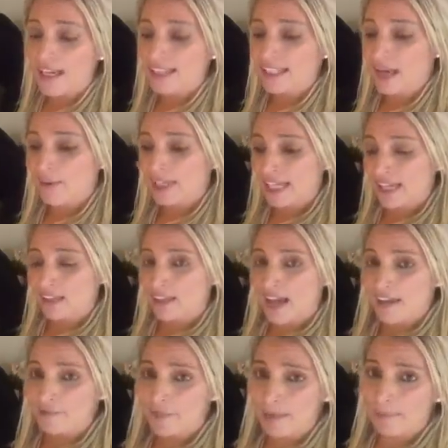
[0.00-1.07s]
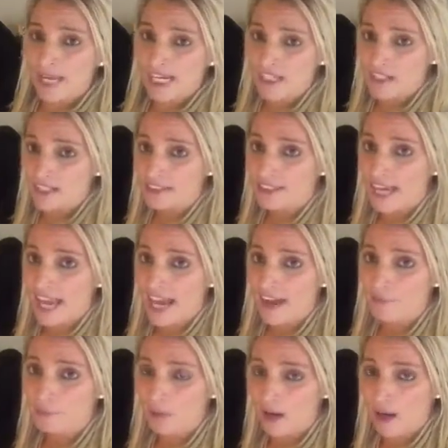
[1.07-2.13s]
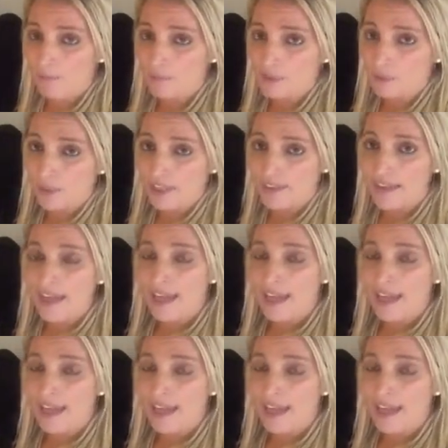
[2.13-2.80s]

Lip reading: Now again, a lot of my patients have problems with